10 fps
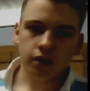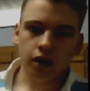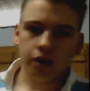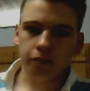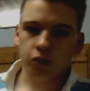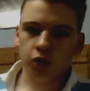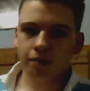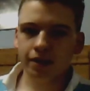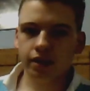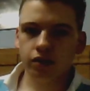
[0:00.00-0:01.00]
We're going to
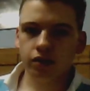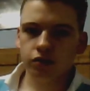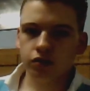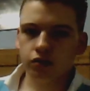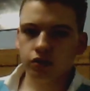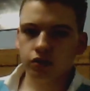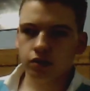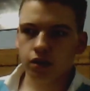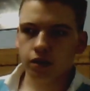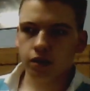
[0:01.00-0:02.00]
be there
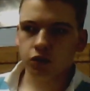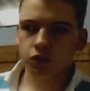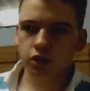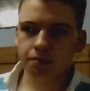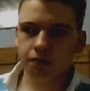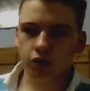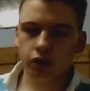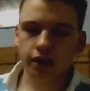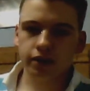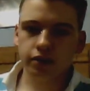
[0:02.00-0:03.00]
2 days before
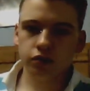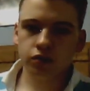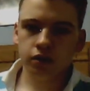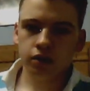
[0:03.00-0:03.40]
Grinders.